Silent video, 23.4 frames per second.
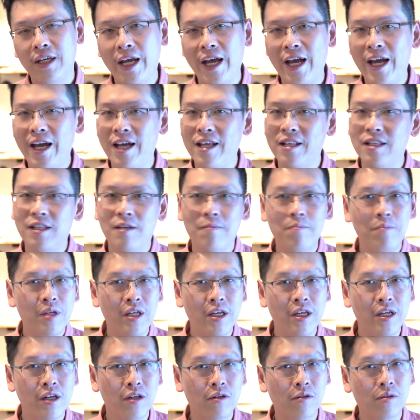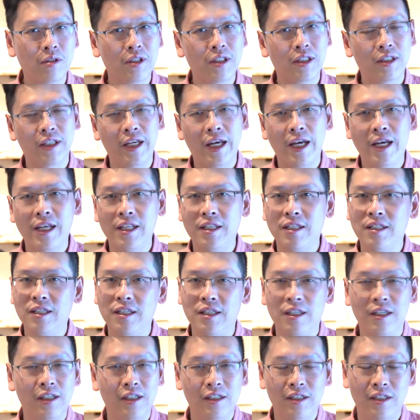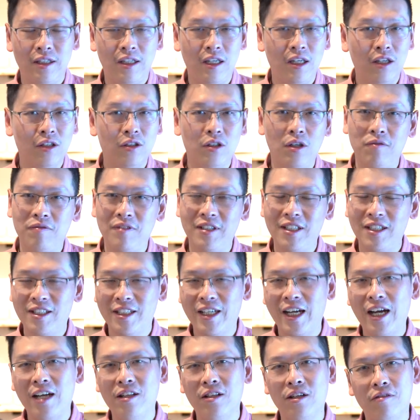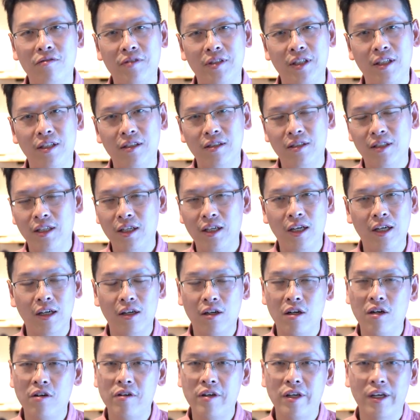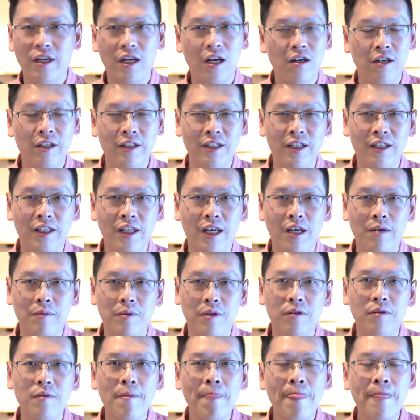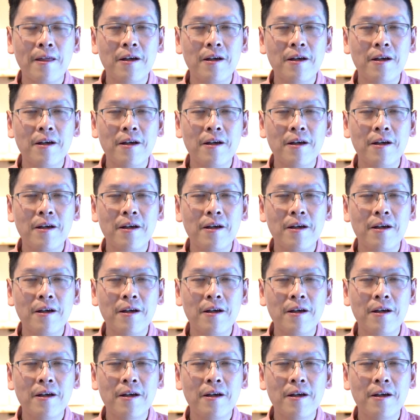and the meals and a lot of these kind of things going on the table.